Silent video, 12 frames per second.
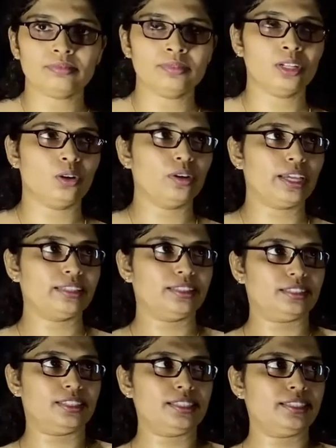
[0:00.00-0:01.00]
Okay,
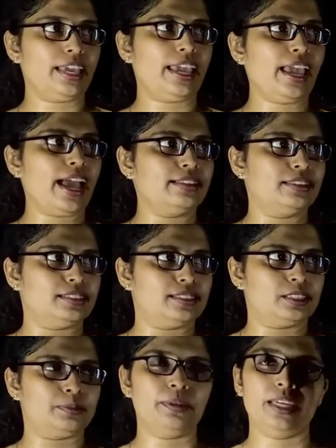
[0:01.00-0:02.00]
this is a and this
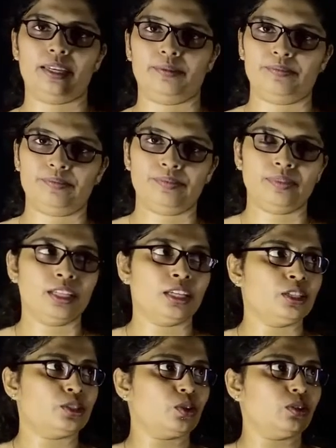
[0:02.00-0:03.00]
is b.
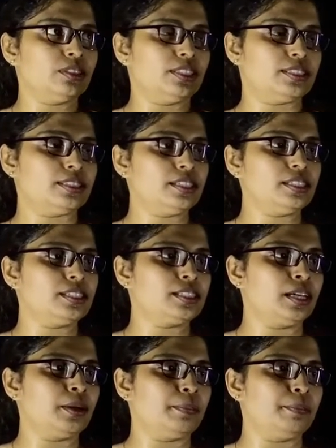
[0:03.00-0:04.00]
So this is
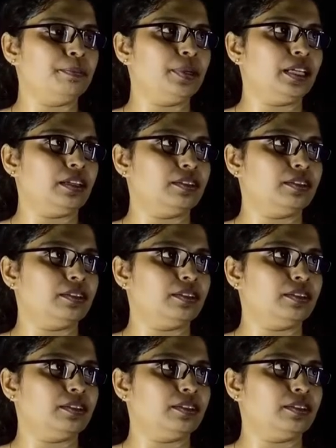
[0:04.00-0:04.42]
b.